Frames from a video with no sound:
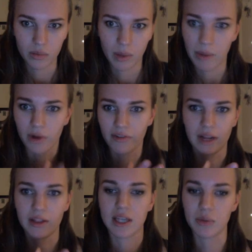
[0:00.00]
My boyfriend
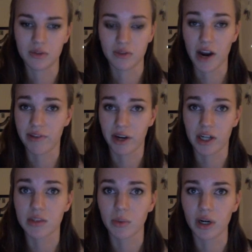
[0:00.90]
at the time was very, very
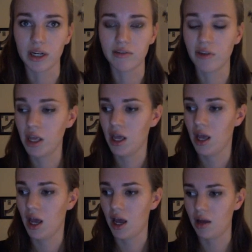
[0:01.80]
supportive,
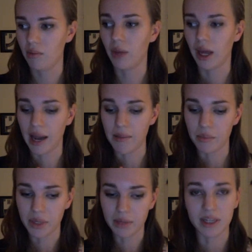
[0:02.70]
and I
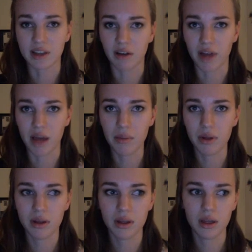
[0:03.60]
beat myself up
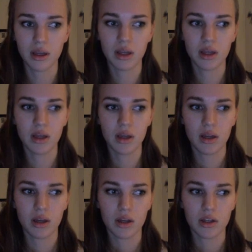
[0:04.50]

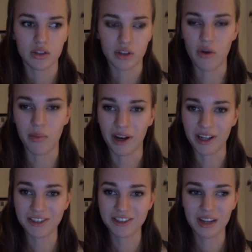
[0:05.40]
so
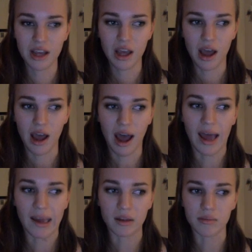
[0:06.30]
much.
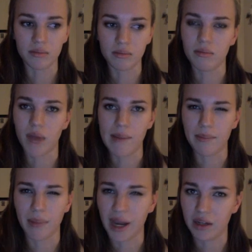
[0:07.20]
I
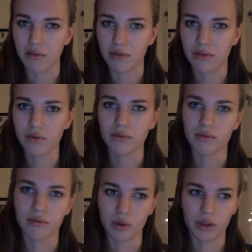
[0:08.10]
might have
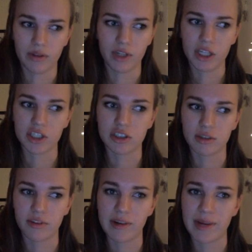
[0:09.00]
ruined the relationship
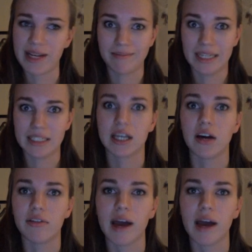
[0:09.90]
for myself.